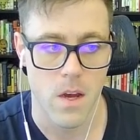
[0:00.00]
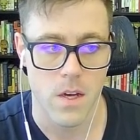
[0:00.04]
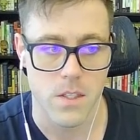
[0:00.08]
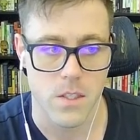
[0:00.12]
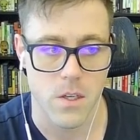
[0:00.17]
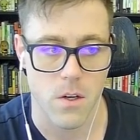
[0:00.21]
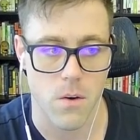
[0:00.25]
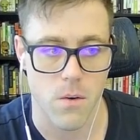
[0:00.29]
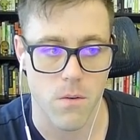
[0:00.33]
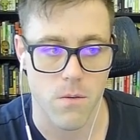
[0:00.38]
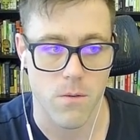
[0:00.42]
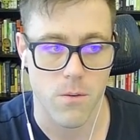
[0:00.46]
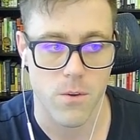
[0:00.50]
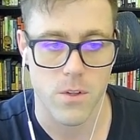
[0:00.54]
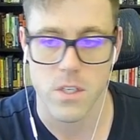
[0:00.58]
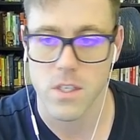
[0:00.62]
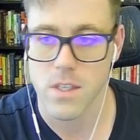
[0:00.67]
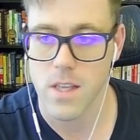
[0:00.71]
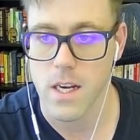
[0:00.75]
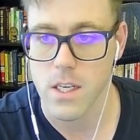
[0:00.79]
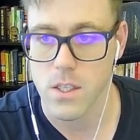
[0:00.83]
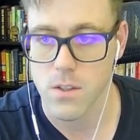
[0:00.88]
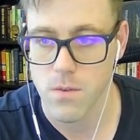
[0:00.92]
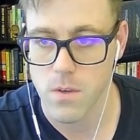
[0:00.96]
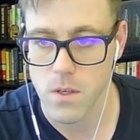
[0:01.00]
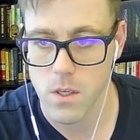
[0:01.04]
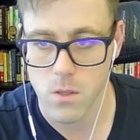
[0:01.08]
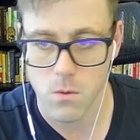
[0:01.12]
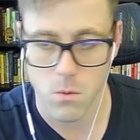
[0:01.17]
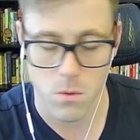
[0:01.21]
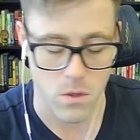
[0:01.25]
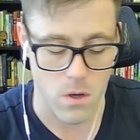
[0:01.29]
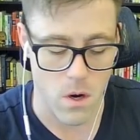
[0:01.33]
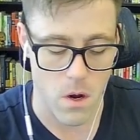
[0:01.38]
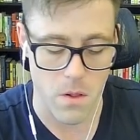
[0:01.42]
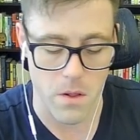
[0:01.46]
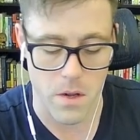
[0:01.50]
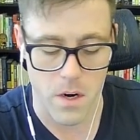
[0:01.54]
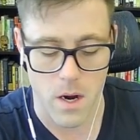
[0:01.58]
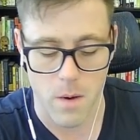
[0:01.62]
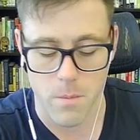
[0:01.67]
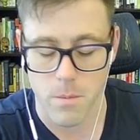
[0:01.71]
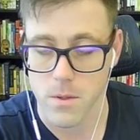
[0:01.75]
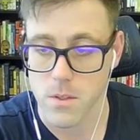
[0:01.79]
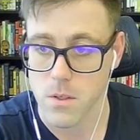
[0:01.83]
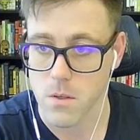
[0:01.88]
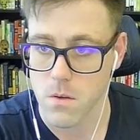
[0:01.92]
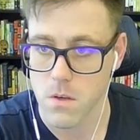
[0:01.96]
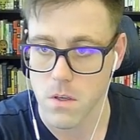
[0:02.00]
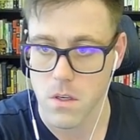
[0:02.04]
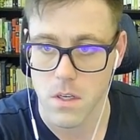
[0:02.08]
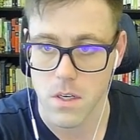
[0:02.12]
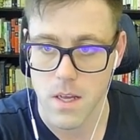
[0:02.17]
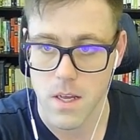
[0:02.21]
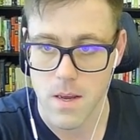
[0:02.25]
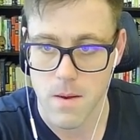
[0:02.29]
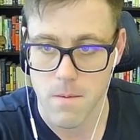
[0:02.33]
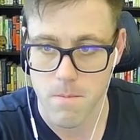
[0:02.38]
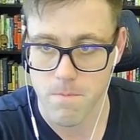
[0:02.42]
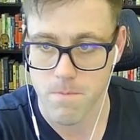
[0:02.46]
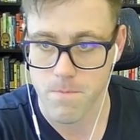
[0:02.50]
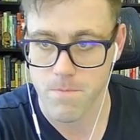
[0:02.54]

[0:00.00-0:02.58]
So for this text field, we'll call it opportunity name.